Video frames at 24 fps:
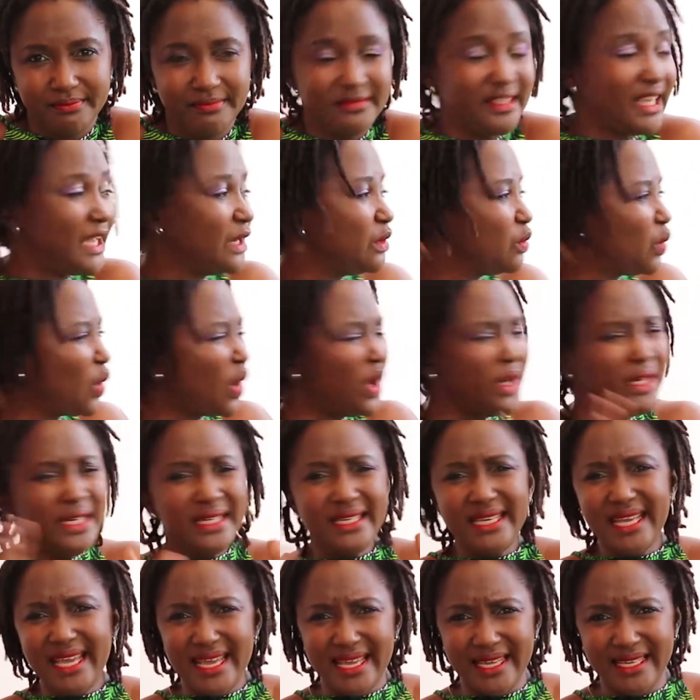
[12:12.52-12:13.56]
Then one
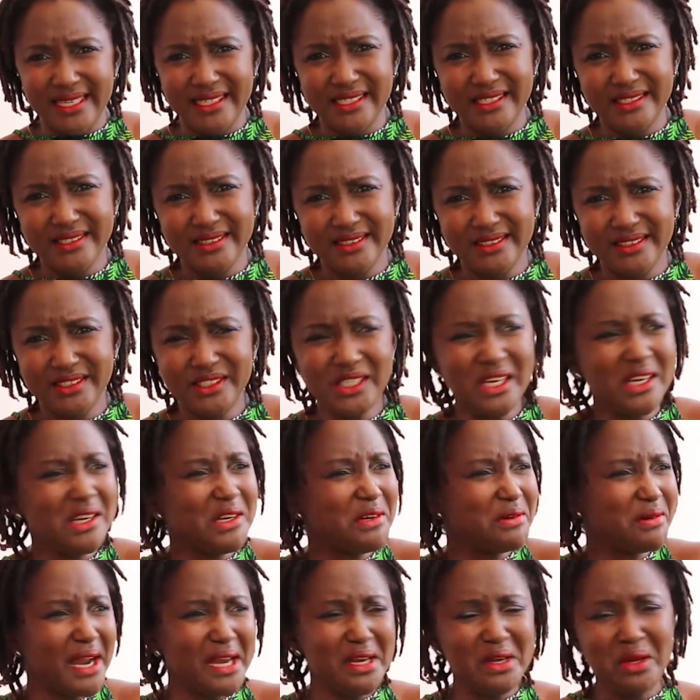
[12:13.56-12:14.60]
day,
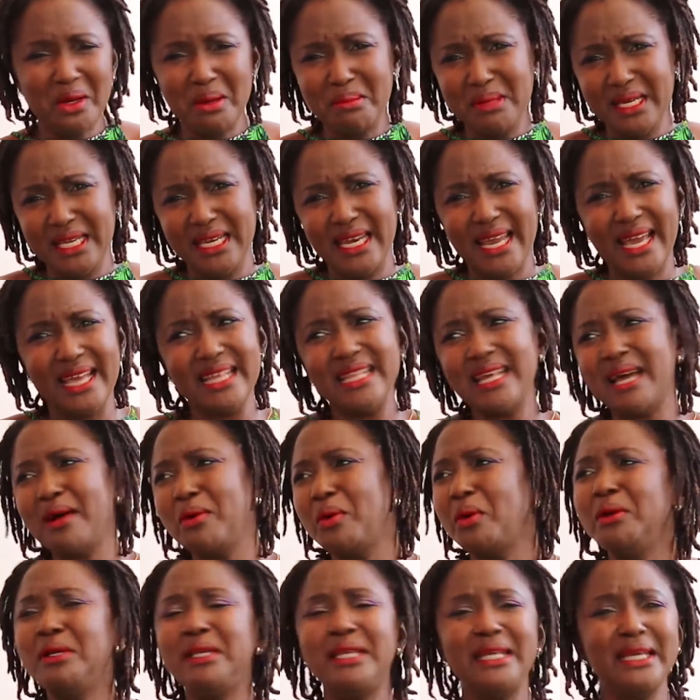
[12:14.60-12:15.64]
randomly like that
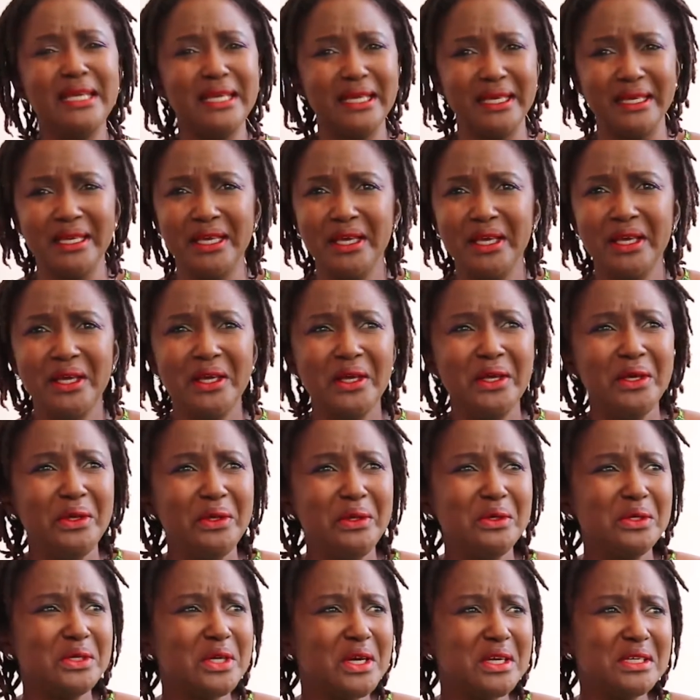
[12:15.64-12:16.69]
one day,
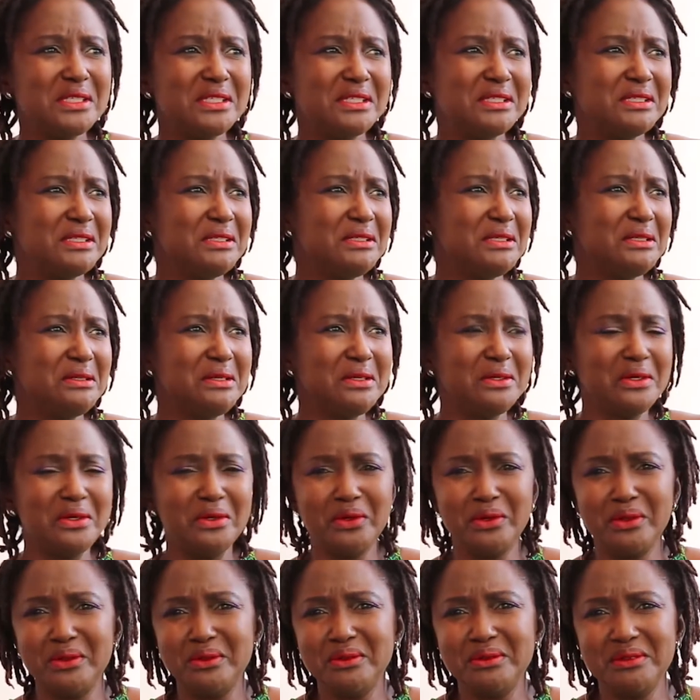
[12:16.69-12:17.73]
you just,
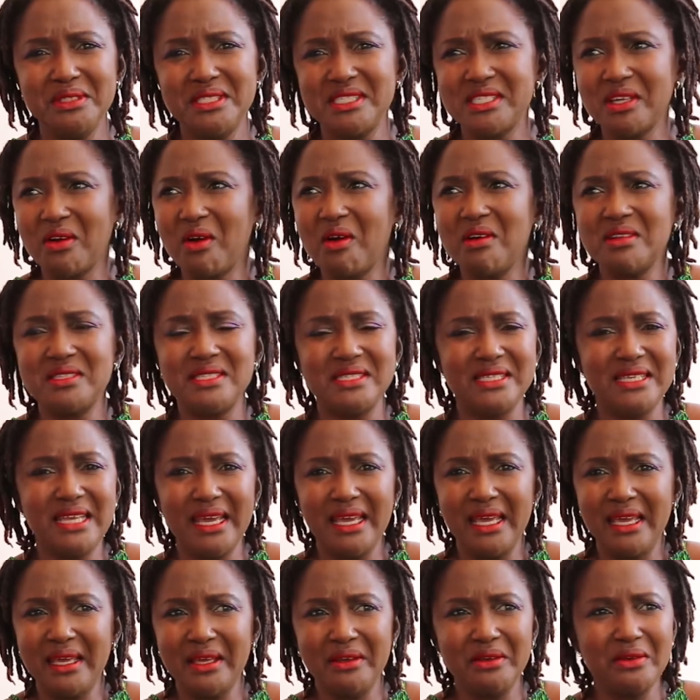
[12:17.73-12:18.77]
it's a hot
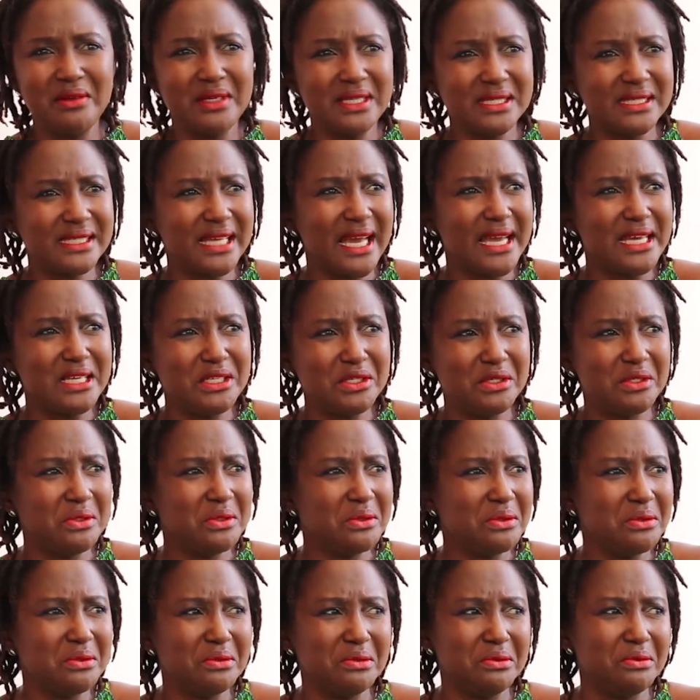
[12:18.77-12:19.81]
day, you decide to,